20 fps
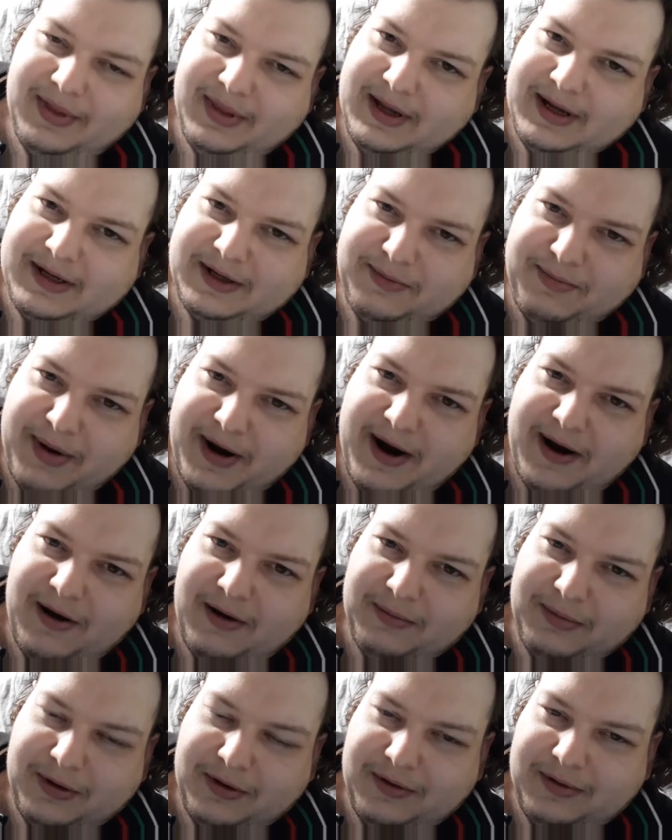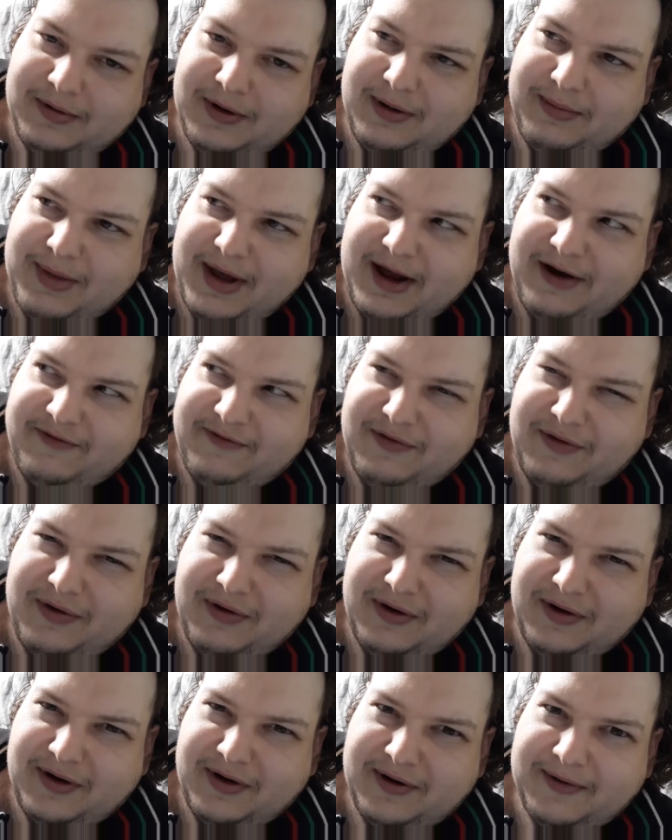It's a parable, a
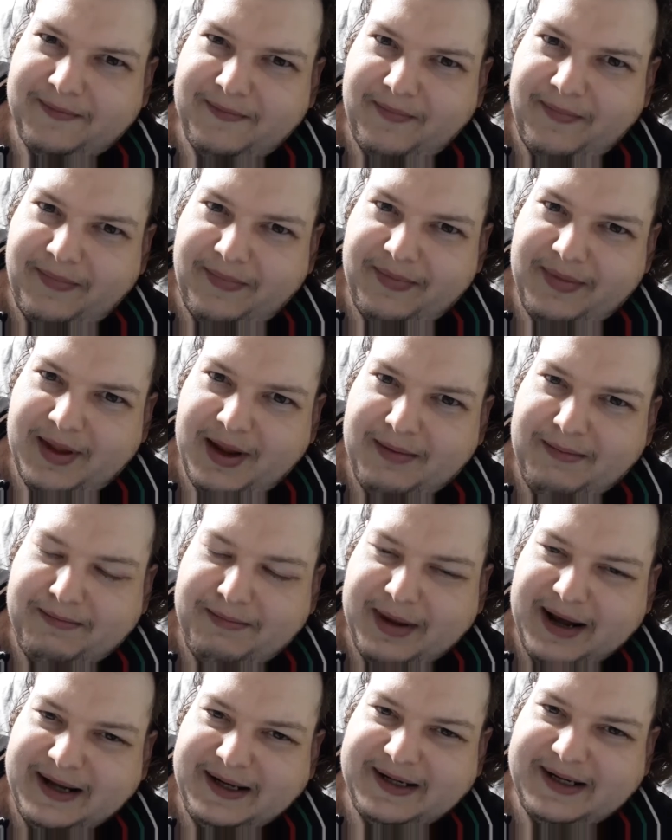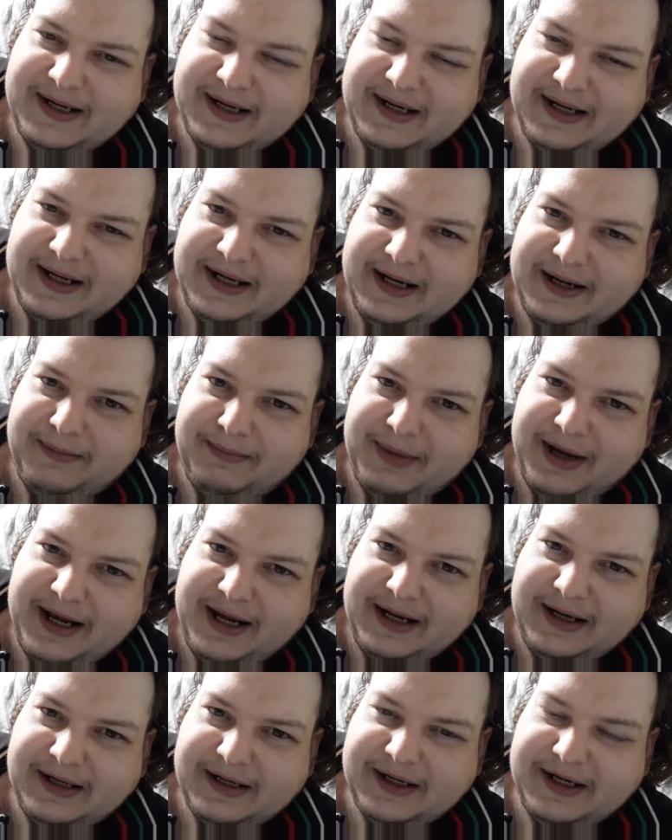metaphor. Basically, it
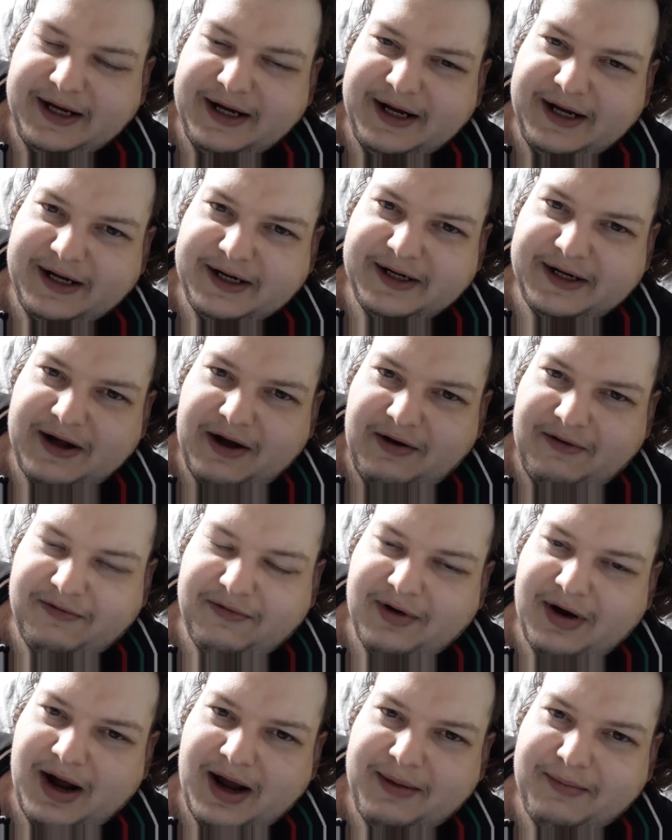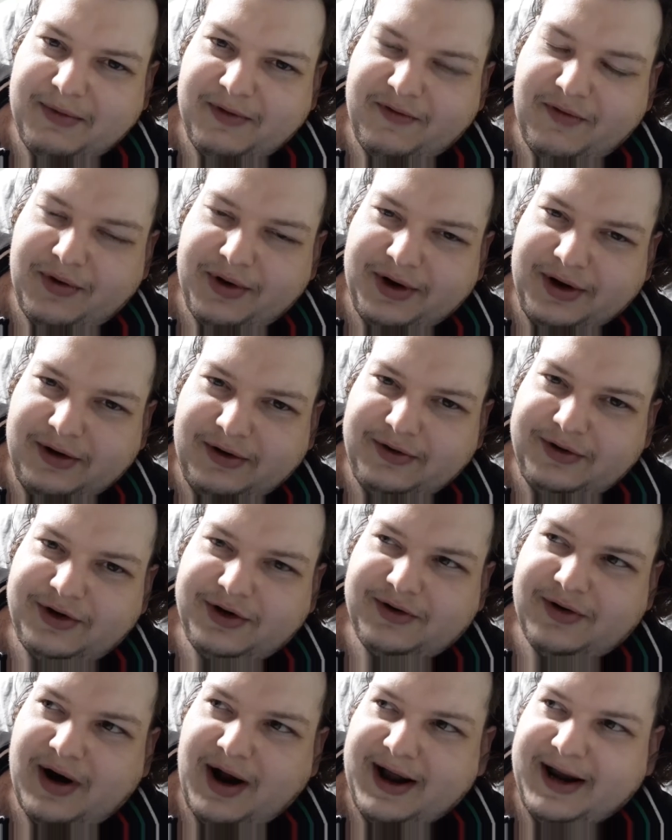means get yourself right before you
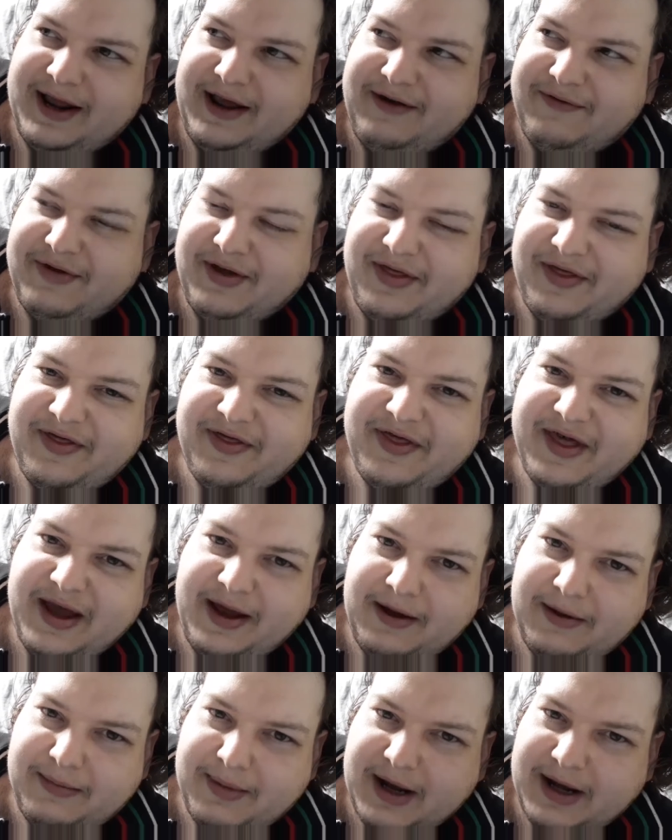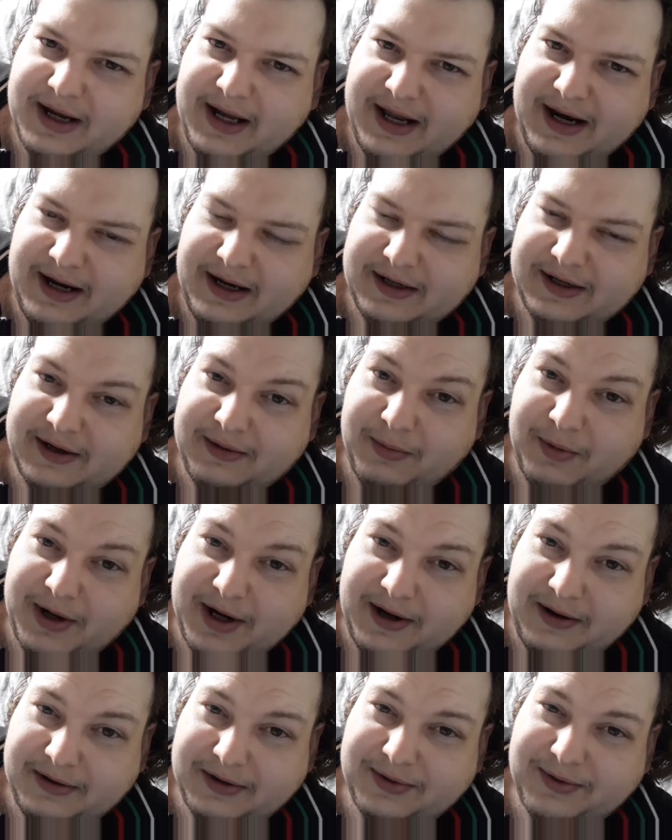try to even think about getting someone
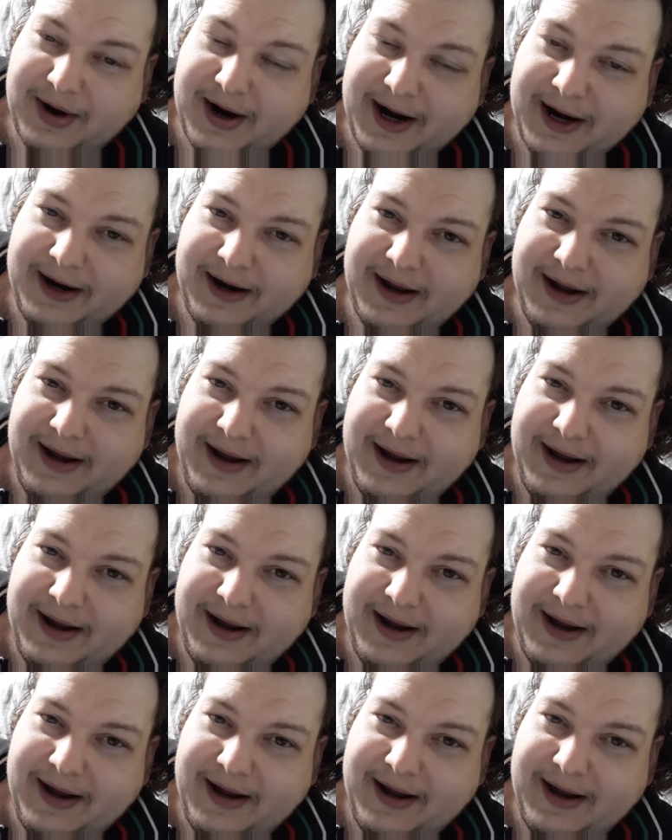else right.